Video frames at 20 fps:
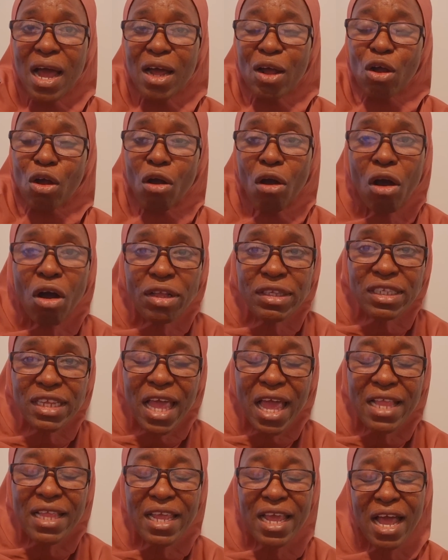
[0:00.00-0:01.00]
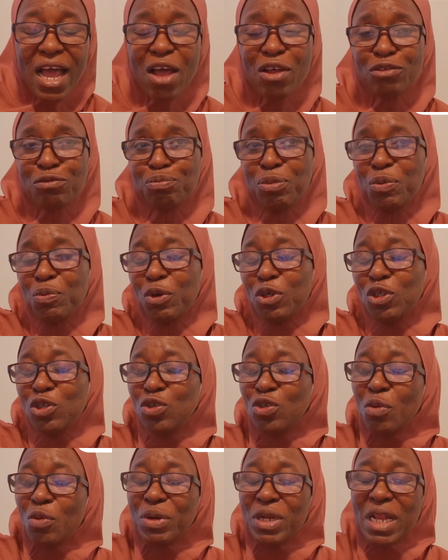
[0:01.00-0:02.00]
courts anyhow. People
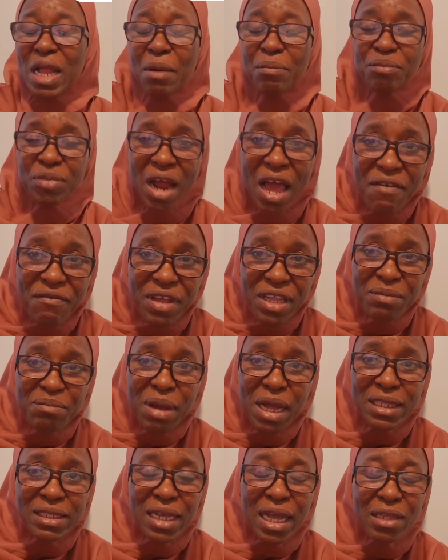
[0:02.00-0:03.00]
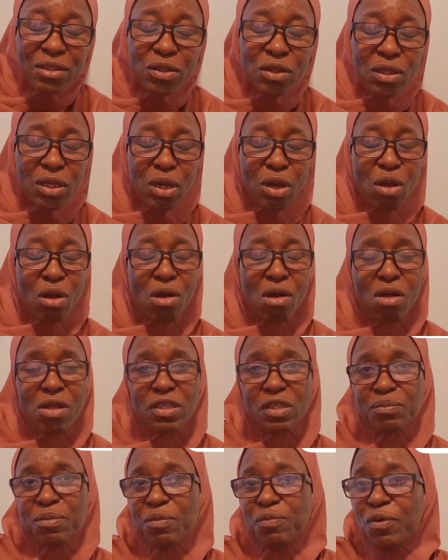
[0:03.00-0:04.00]
should not bring their private matter to the
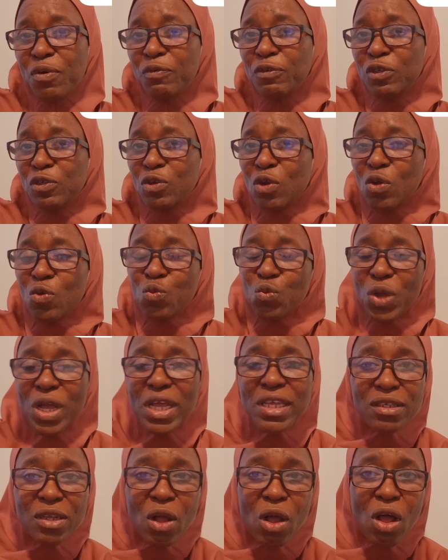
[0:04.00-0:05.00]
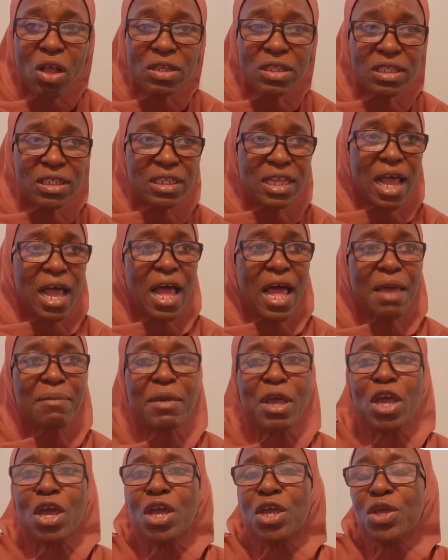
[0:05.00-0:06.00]
courts. People should not waste court time,
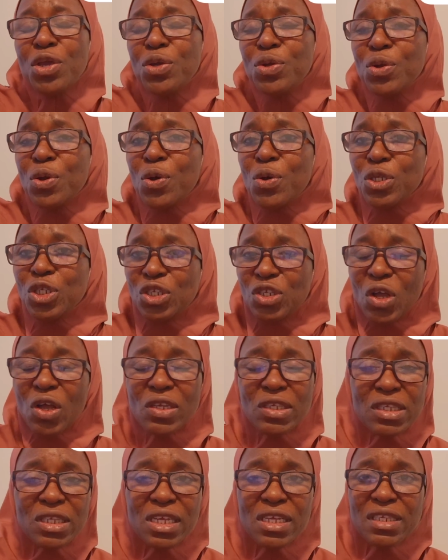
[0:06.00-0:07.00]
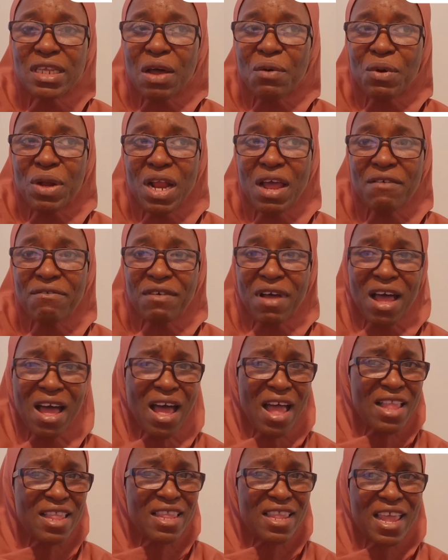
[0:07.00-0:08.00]
justice and whatever.
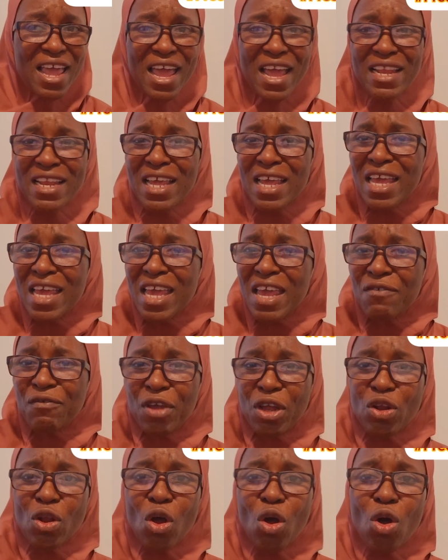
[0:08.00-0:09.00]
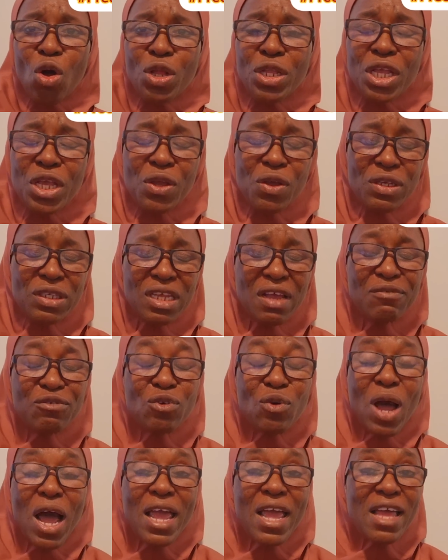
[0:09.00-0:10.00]
And then if you're not holding yourself
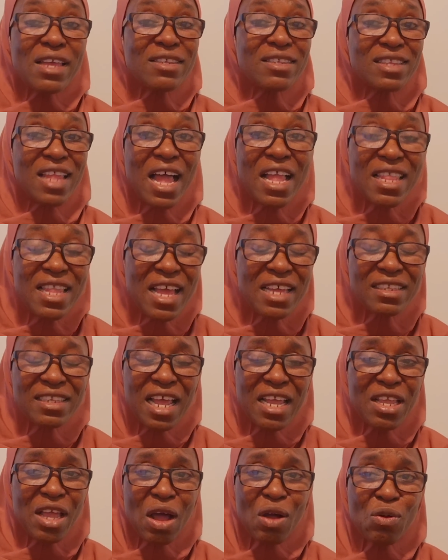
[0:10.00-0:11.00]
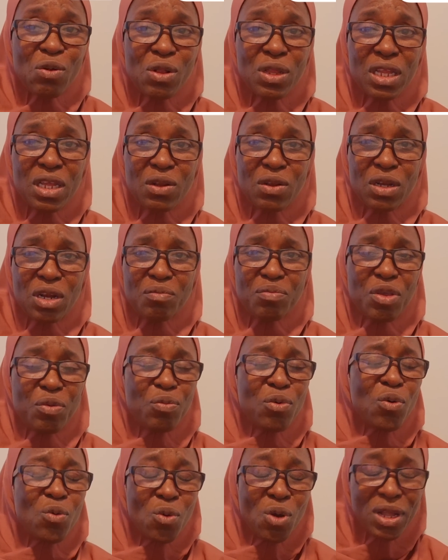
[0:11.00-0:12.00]
to higher standards than you're holding other
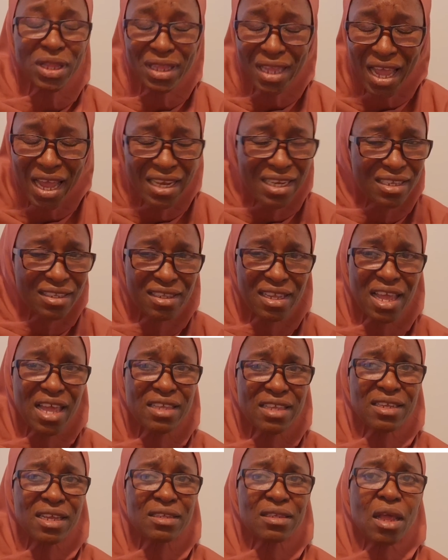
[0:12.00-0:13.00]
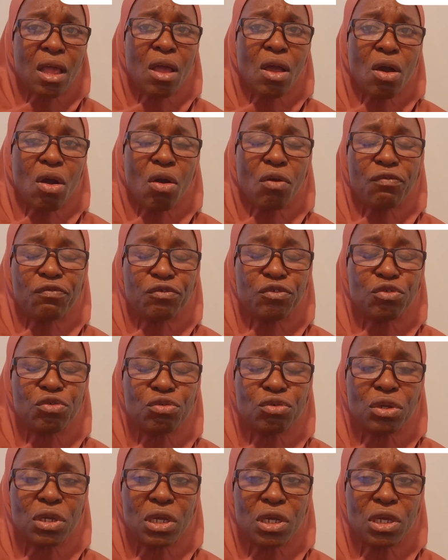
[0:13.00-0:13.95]
people, what then is the essence of you